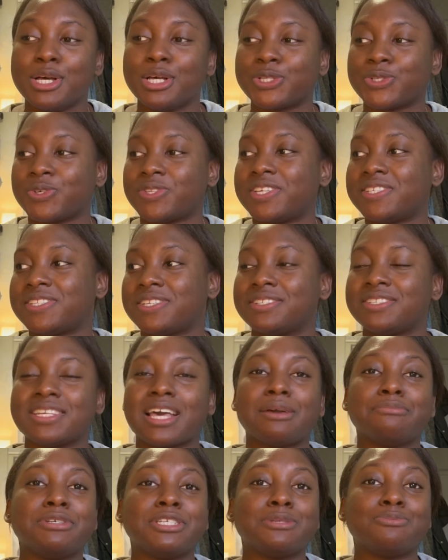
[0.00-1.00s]
So this
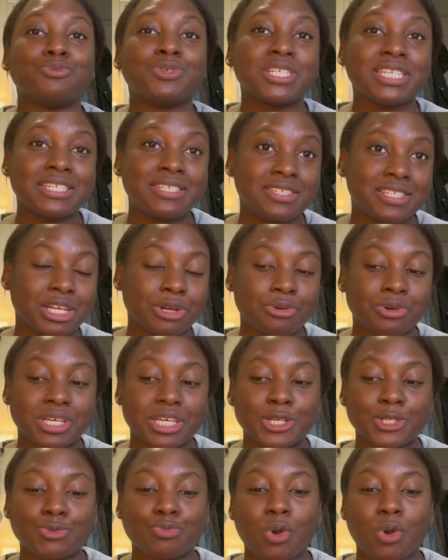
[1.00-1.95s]
exam is pretty serious,